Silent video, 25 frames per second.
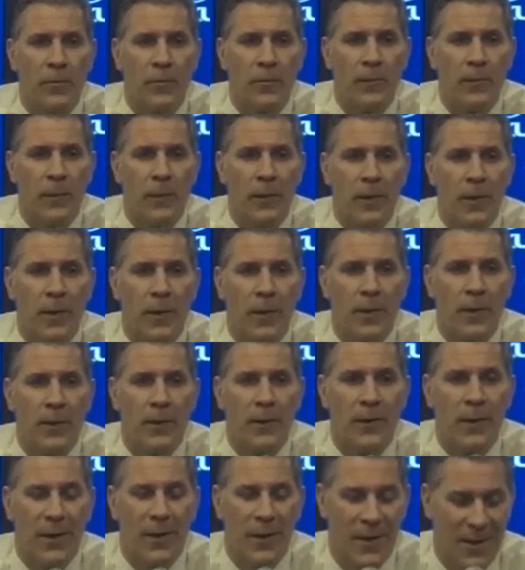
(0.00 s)
Yeah,
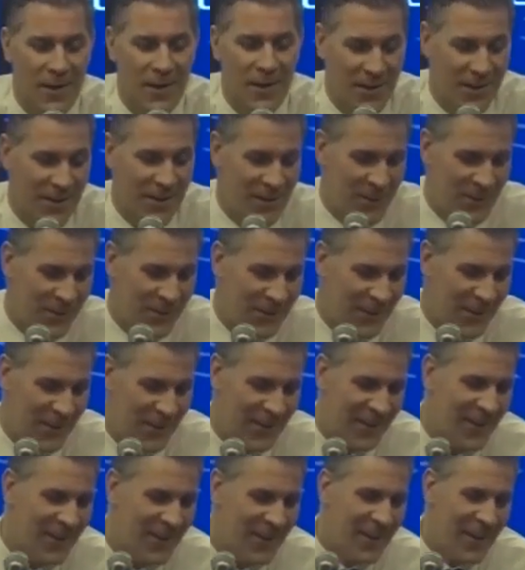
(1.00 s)
well,
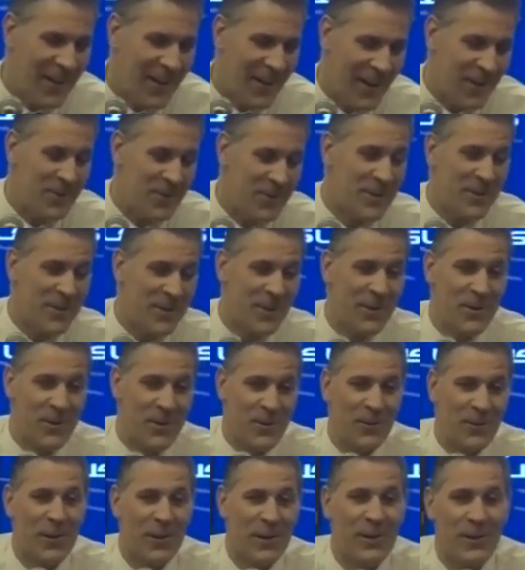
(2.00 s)
I was starting
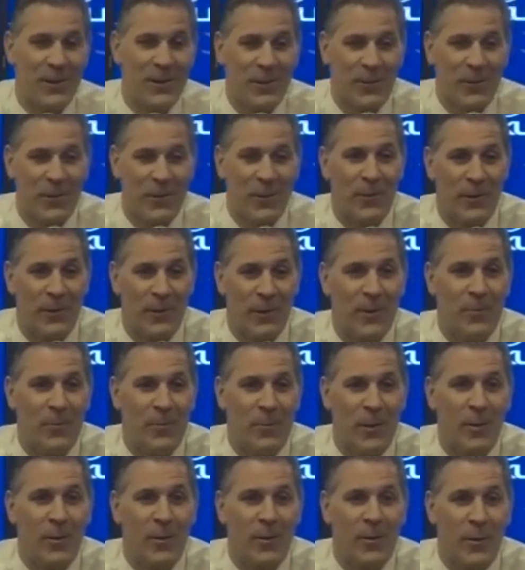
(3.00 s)
to wonder if we were going to
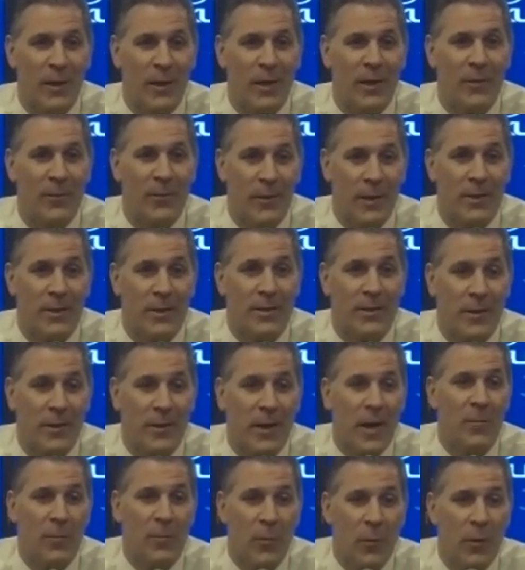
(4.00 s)
be able to beat him because at
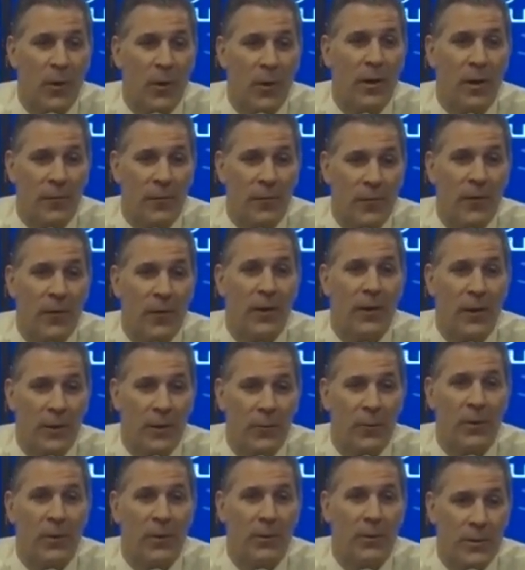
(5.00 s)
that point I felt like
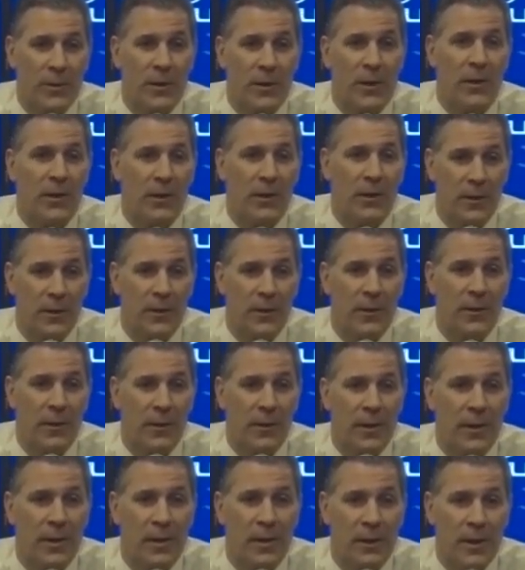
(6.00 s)
we were starting to
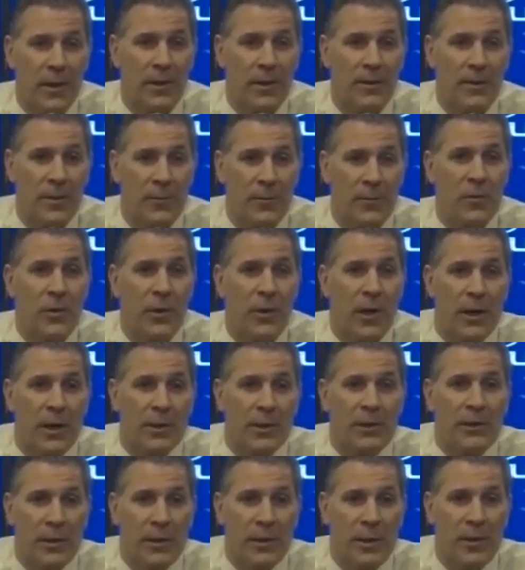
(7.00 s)
get some
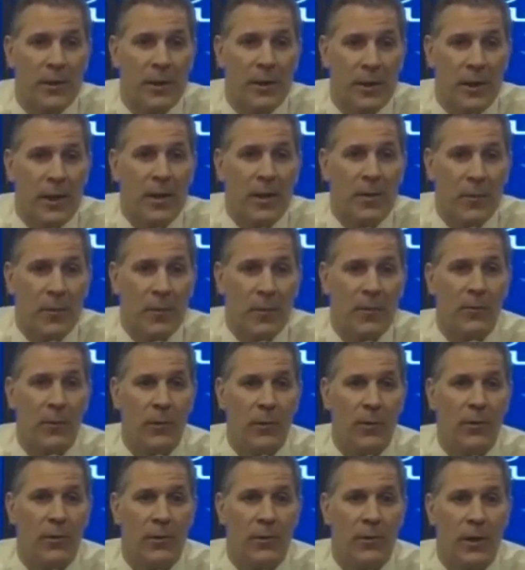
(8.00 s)
traction in the game and we
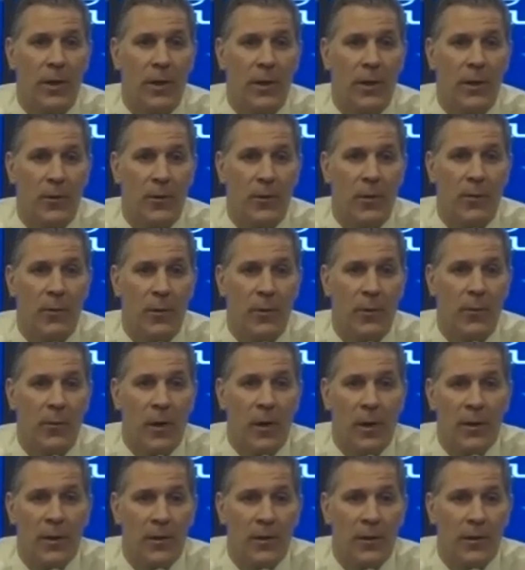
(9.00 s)
were creating what we
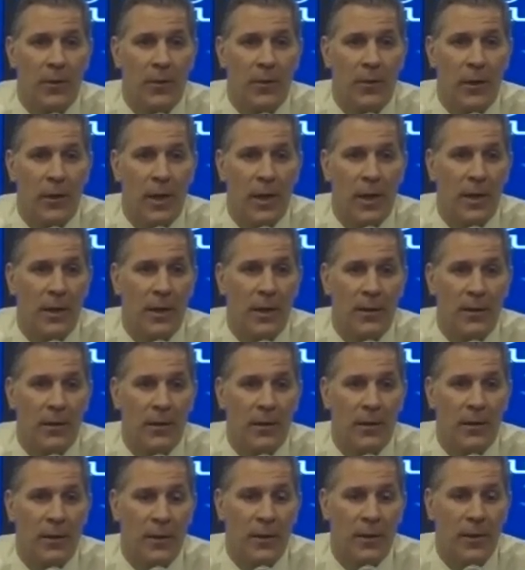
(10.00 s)
wanted to create.
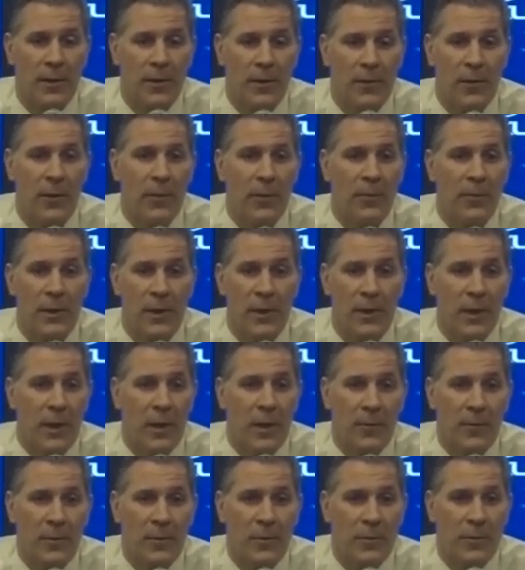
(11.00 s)
And there'll be
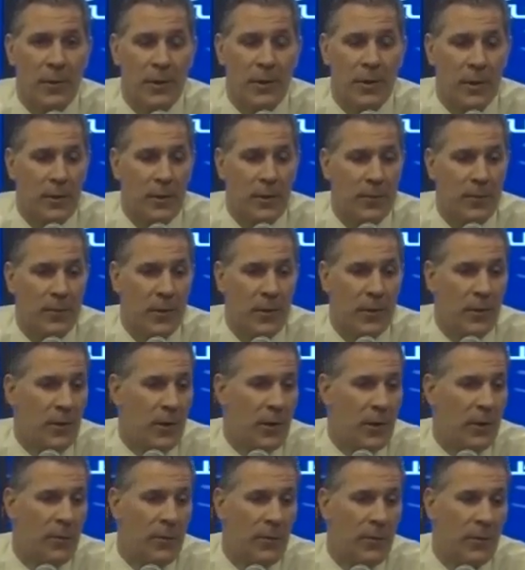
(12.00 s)
games when
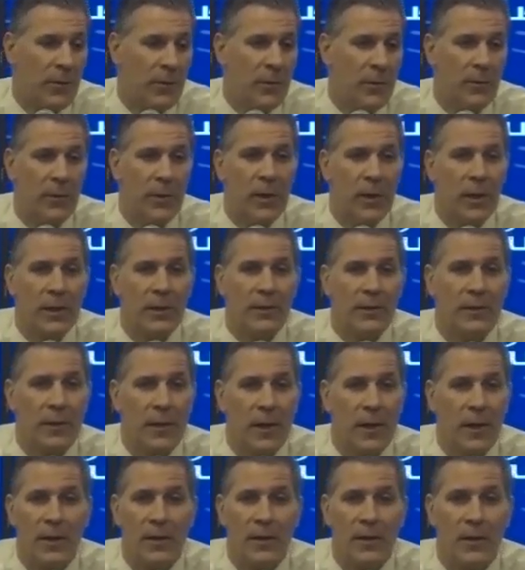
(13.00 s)
you're able to do it like
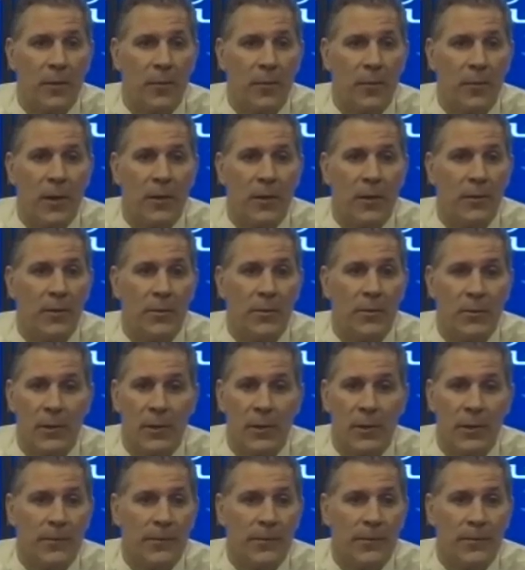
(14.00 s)
tonight, and there'll be others
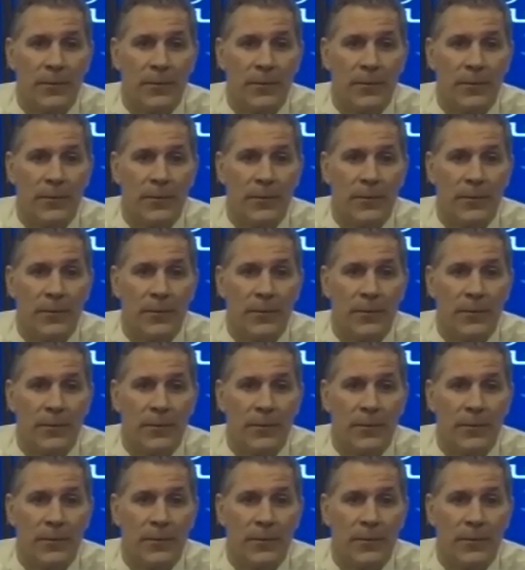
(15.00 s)
where,